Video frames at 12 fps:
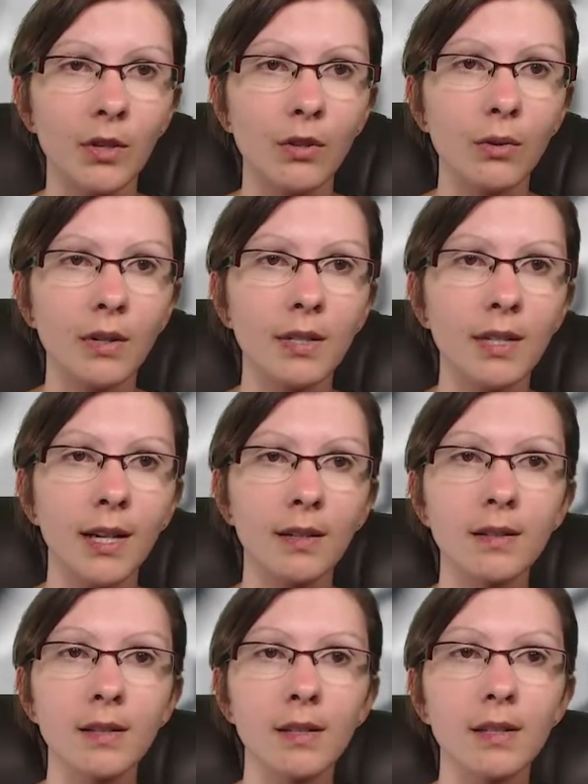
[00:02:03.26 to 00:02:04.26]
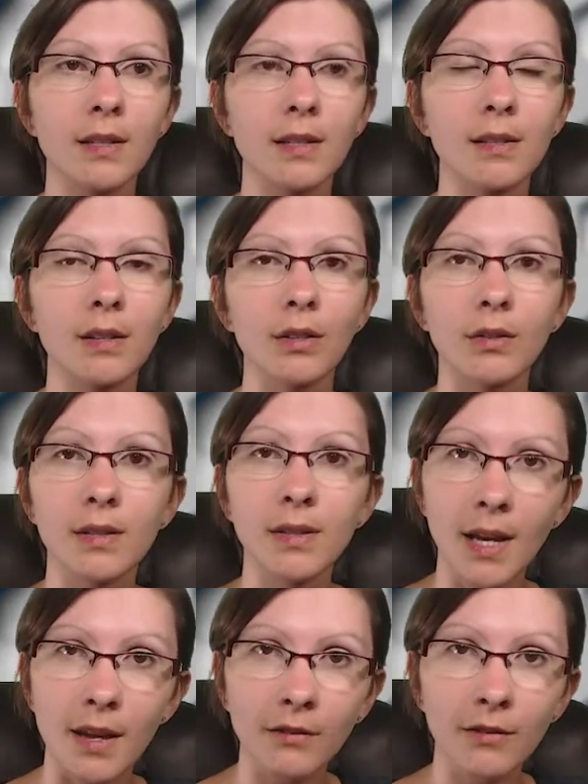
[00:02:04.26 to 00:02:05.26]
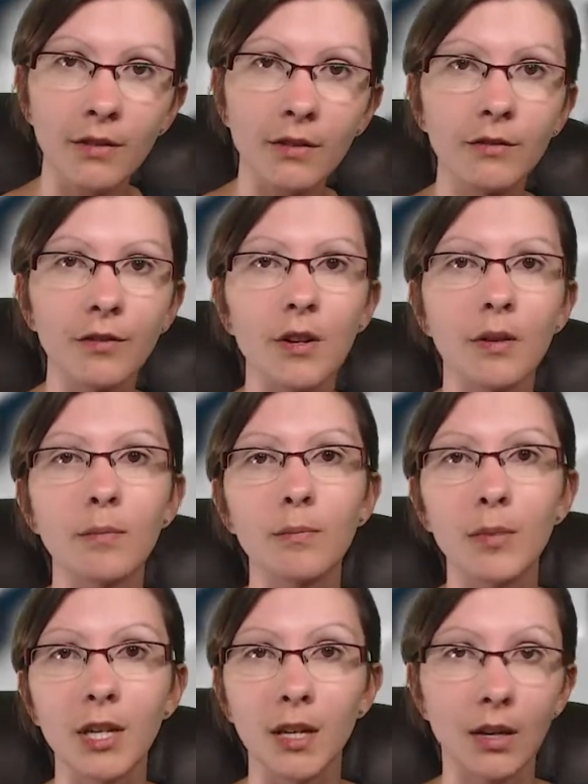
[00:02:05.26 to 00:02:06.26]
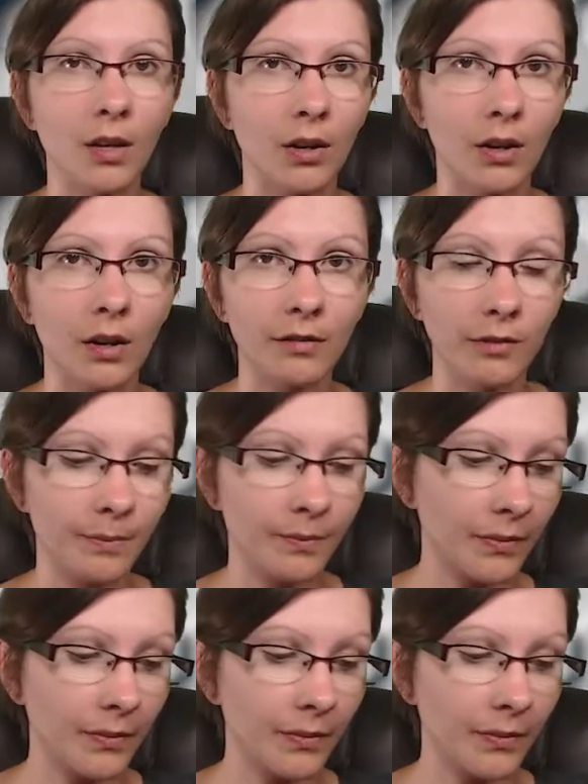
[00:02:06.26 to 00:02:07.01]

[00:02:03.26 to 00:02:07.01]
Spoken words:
your text is considered safe from being cut off.